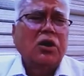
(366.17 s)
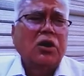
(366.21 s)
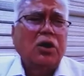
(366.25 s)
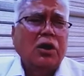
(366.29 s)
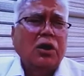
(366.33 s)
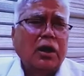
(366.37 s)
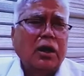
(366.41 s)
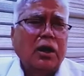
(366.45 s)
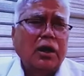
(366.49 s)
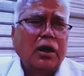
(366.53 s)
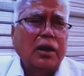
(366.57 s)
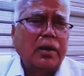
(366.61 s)

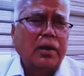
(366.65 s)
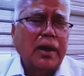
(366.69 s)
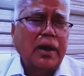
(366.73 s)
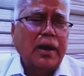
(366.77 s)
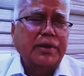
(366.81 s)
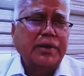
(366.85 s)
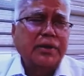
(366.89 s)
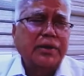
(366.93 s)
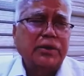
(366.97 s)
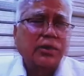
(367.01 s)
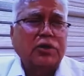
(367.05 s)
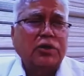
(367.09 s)
Uh, I mean,
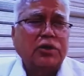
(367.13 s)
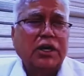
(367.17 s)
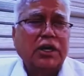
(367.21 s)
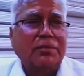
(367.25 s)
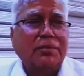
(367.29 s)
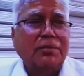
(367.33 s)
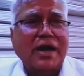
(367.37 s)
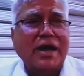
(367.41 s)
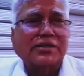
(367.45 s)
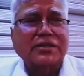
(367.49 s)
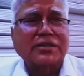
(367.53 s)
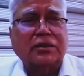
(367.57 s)
you can
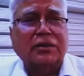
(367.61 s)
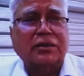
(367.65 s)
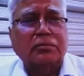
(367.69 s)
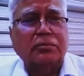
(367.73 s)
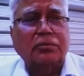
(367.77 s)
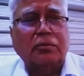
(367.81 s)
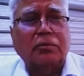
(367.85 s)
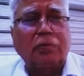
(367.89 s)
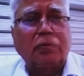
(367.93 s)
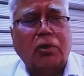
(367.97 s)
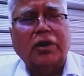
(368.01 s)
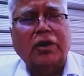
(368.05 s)
imagine
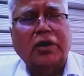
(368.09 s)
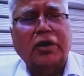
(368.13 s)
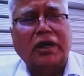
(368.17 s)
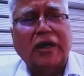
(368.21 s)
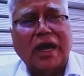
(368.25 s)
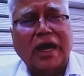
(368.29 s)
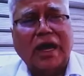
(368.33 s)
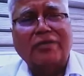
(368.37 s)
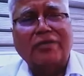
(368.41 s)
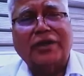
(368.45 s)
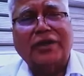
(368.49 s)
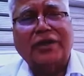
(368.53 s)
on an
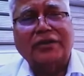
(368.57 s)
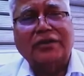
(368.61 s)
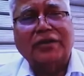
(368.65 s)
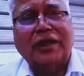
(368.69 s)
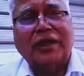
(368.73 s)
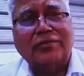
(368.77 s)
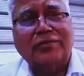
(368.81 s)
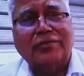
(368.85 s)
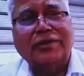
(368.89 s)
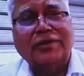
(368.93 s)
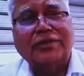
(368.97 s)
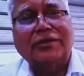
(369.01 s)
average,
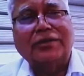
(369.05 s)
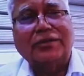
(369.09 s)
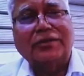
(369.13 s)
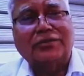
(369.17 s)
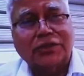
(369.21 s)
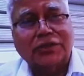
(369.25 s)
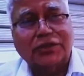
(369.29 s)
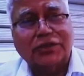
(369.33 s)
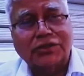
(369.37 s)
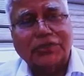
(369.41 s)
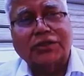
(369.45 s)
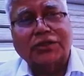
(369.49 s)
every
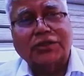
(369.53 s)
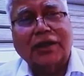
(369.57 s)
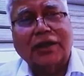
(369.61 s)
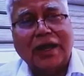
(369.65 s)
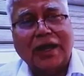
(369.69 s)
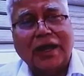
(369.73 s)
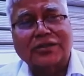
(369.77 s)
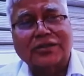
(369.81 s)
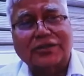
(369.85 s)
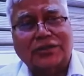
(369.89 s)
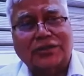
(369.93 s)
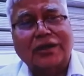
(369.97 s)
citizen
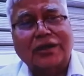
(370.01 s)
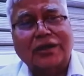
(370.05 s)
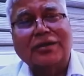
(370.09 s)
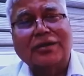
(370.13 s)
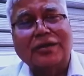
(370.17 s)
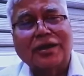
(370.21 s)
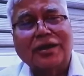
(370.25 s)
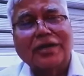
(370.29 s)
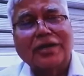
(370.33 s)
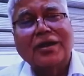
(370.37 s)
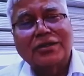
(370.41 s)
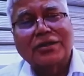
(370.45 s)
has done
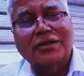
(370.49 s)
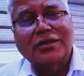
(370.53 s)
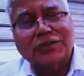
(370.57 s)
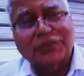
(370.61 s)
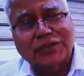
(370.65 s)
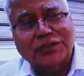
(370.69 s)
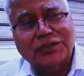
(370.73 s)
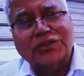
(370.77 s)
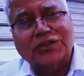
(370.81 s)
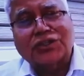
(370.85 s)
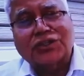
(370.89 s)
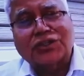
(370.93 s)

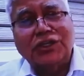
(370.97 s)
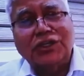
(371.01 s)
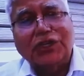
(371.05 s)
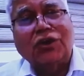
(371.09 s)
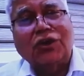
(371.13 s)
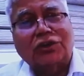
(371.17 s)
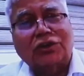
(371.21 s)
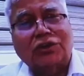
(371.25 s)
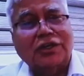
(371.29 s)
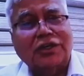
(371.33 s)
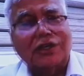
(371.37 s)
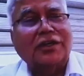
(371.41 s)
60
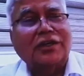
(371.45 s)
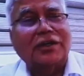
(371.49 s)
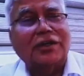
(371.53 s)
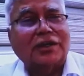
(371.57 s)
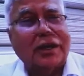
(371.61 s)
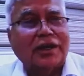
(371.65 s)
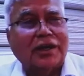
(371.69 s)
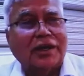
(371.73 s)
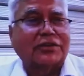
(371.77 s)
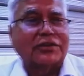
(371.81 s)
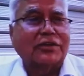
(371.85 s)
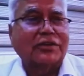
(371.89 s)

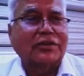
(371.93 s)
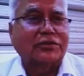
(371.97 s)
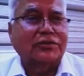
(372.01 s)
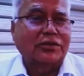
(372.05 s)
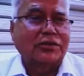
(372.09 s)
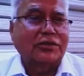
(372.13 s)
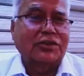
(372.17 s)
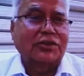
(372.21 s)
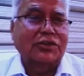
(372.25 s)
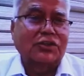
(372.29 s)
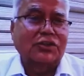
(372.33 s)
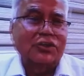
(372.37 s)
authentications in
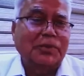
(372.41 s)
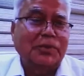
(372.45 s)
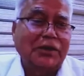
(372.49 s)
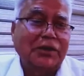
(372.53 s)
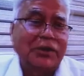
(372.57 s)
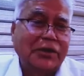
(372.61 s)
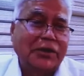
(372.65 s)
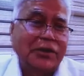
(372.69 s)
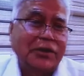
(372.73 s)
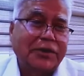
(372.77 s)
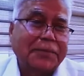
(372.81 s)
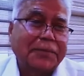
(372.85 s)
this
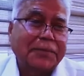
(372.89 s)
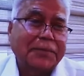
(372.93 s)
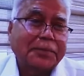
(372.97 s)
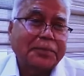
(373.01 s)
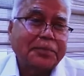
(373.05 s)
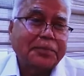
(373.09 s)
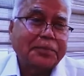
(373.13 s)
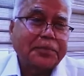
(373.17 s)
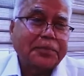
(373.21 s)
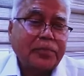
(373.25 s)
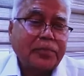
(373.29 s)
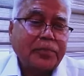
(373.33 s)
period
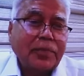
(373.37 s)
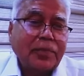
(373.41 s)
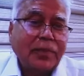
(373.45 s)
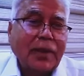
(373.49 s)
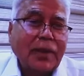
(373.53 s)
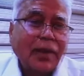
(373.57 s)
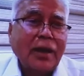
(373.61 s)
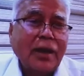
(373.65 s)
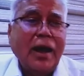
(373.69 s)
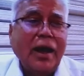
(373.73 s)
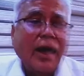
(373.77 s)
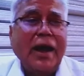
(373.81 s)

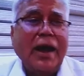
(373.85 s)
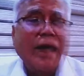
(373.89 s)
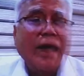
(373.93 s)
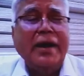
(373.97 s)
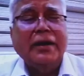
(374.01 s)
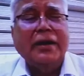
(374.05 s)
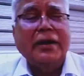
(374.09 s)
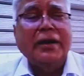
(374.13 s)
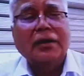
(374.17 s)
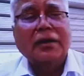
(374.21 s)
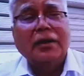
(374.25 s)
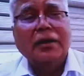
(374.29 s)
and
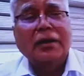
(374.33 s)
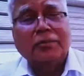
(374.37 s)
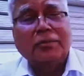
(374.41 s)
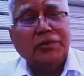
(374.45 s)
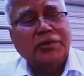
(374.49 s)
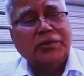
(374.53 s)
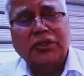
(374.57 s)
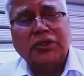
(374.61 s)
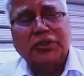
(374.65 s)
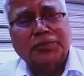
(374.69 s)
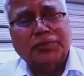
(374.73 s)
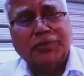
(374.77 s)
in
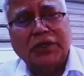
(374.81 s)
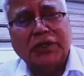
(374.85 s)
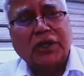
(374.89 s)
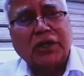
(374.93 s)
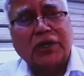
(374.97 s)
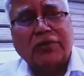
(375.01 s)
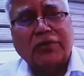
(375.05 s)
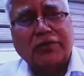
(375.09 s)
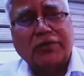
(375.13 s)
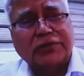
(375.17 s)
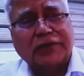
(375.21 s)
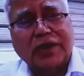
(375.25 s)
this period
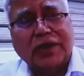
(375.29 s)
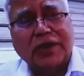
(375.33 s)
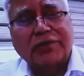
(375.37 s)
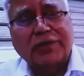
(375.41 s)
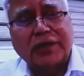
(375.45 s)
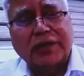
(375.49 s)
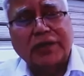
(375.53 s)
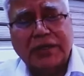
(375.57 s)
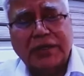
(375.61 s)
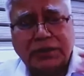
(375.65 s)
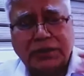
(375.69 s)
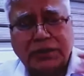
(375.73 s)
of seven,
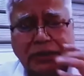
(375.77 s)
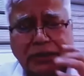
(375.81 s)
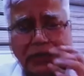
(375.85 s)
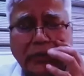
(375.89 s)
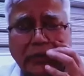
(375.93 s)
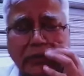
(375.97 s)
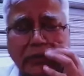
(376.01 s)
eight years.